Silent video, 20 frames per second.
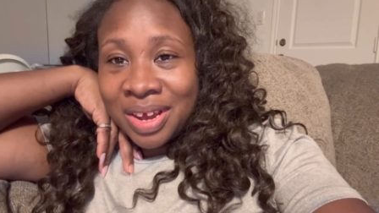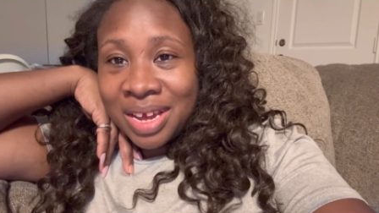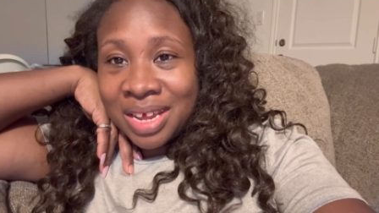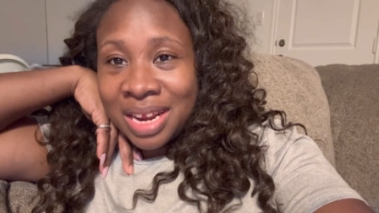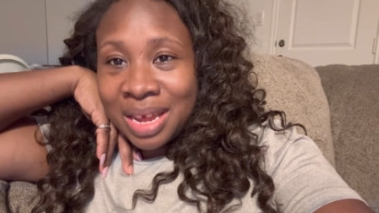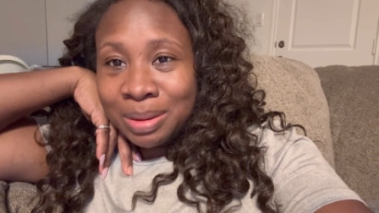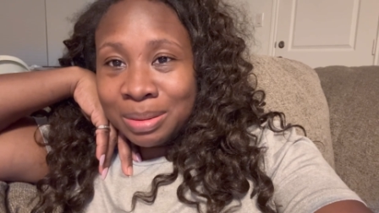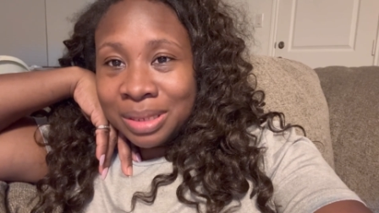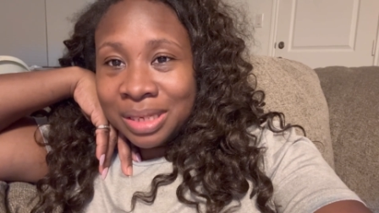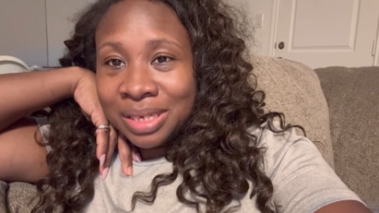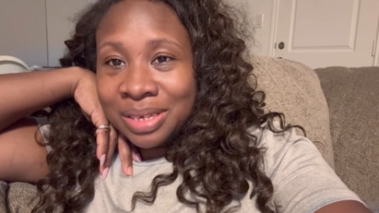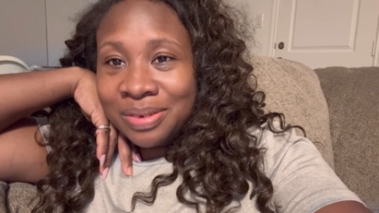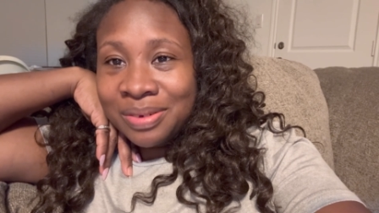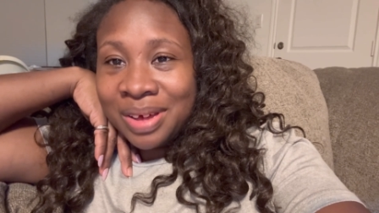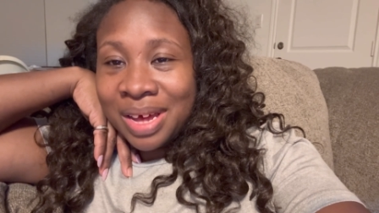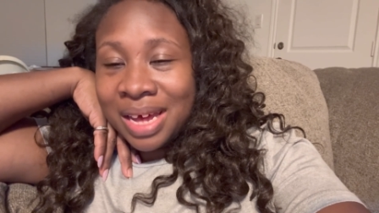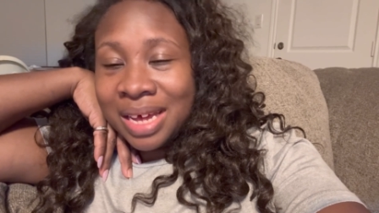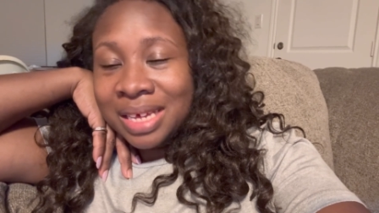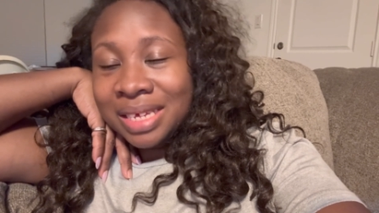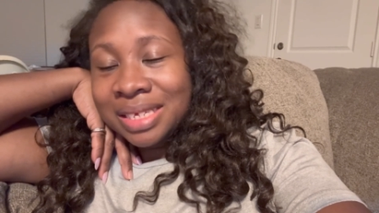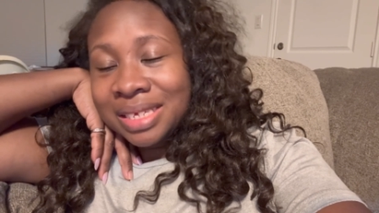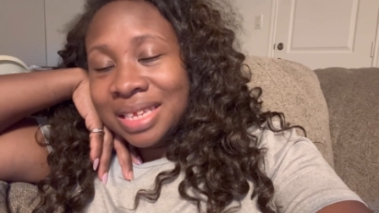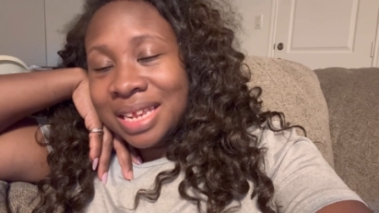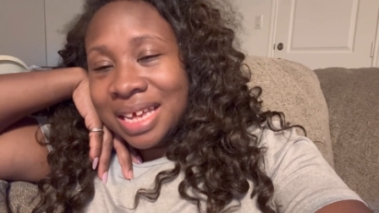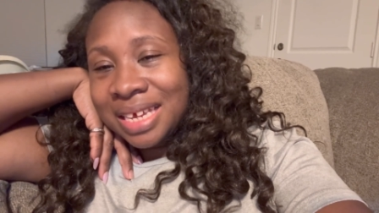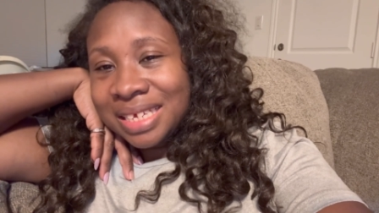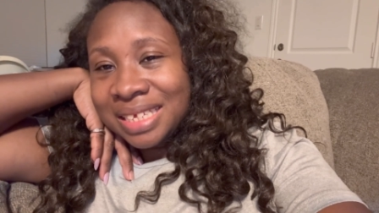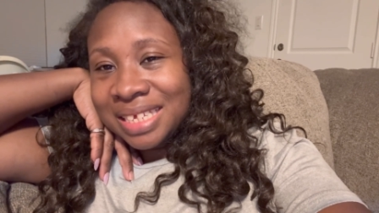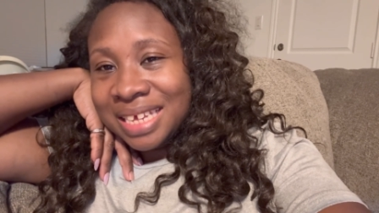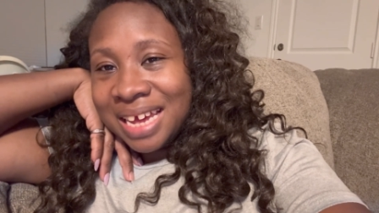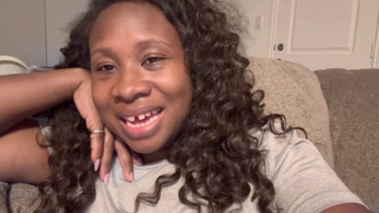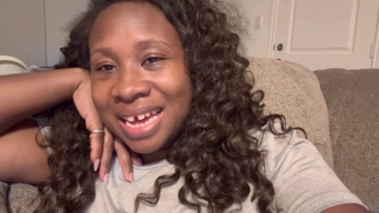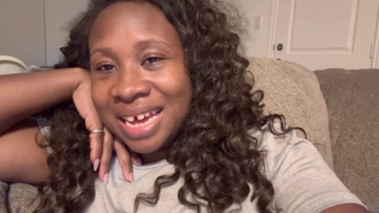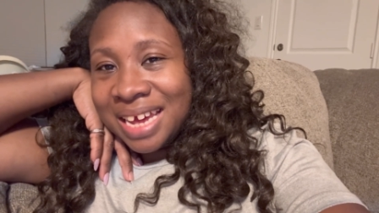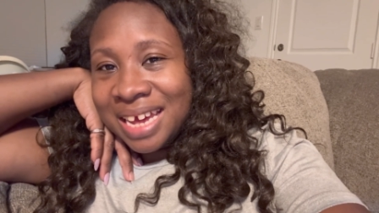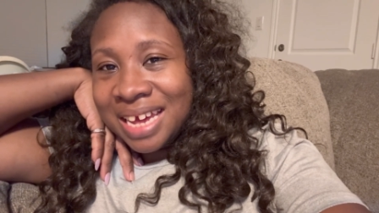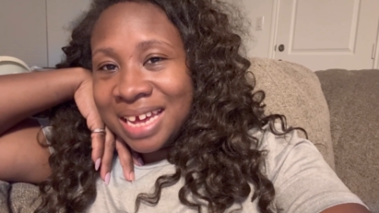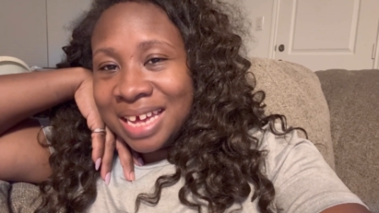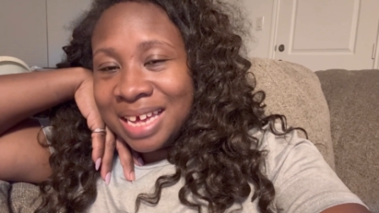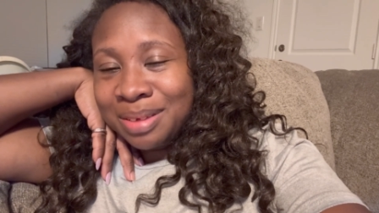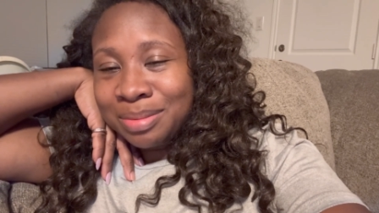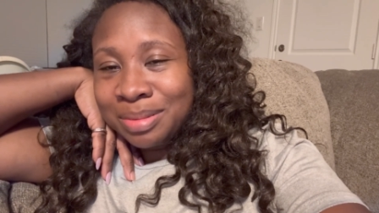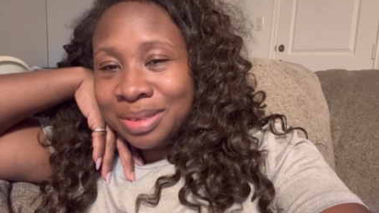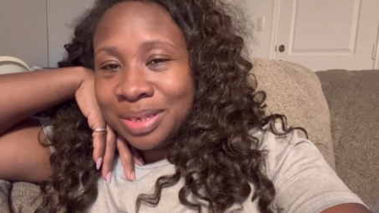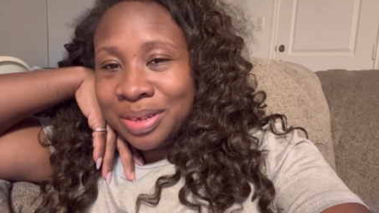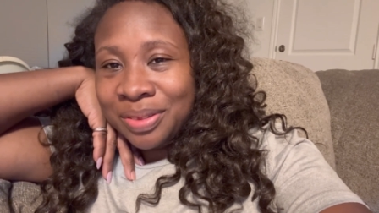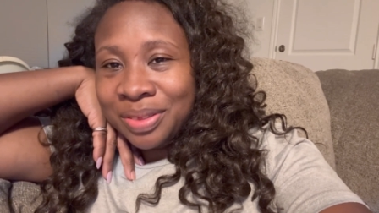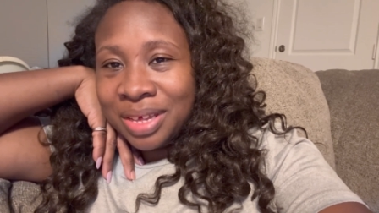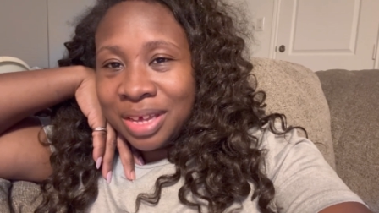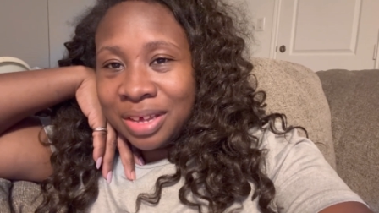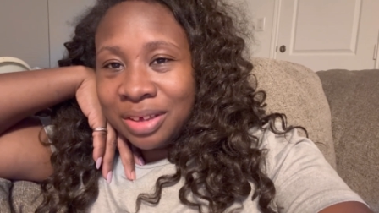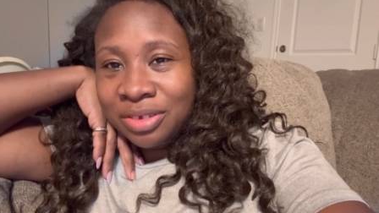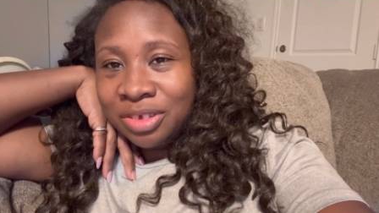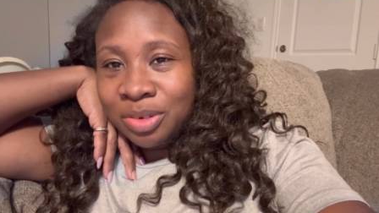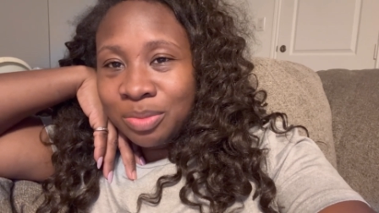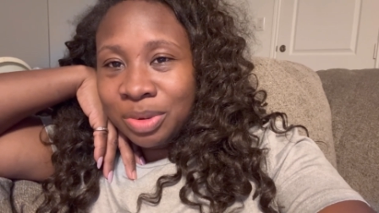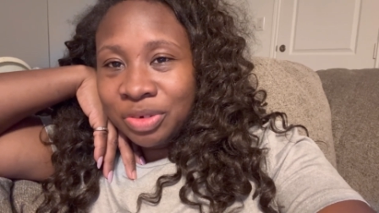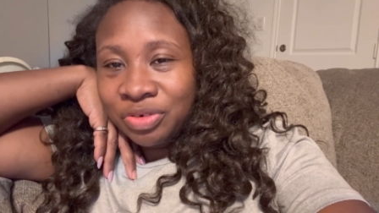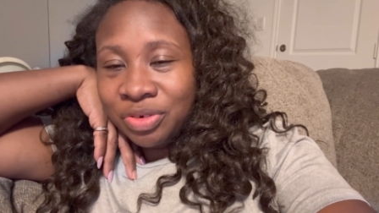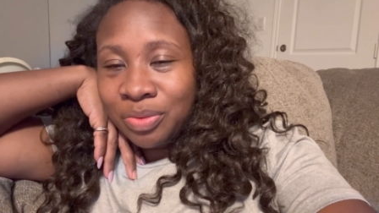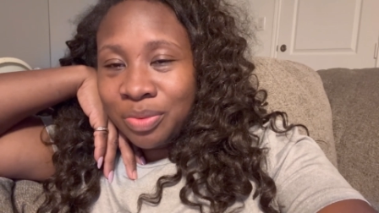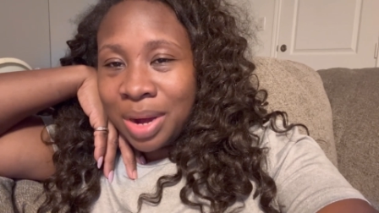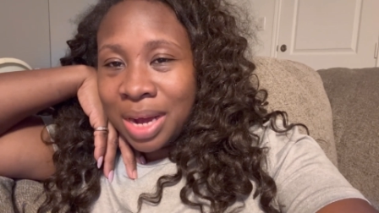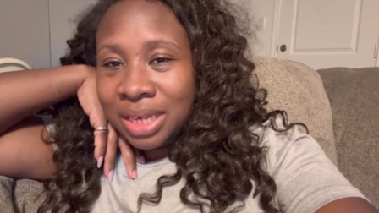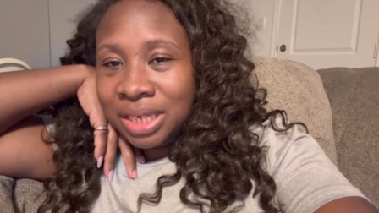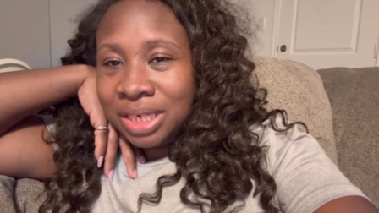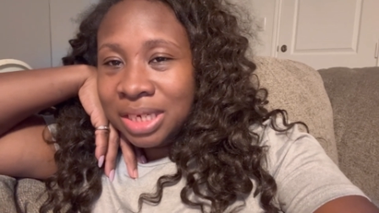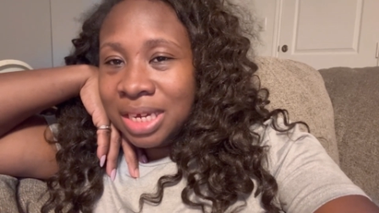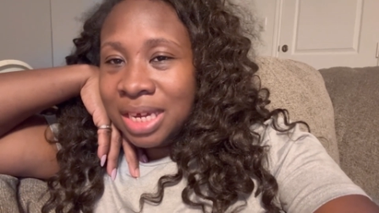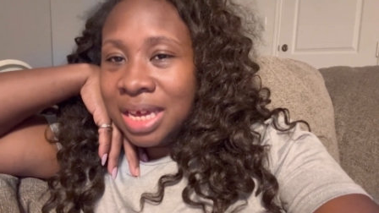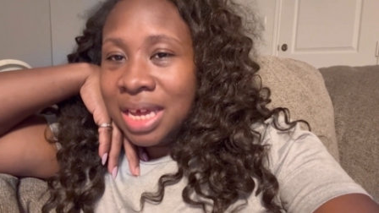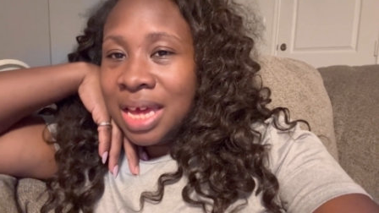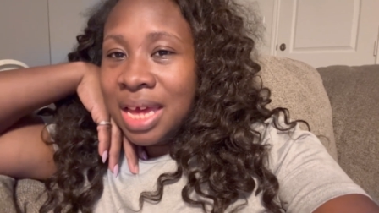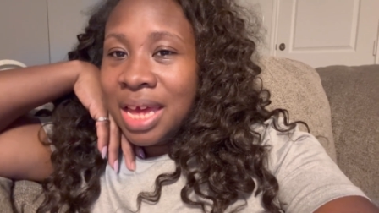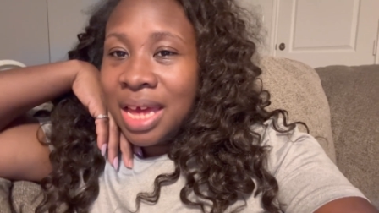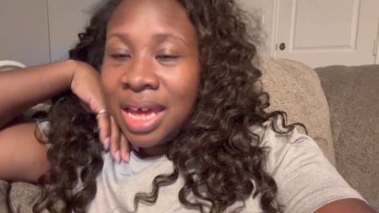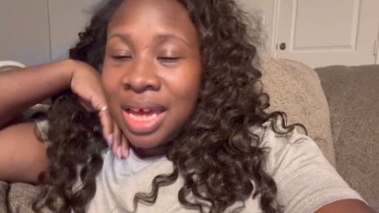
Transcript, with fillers: and I will see you guys next time. So thank you so much for watching.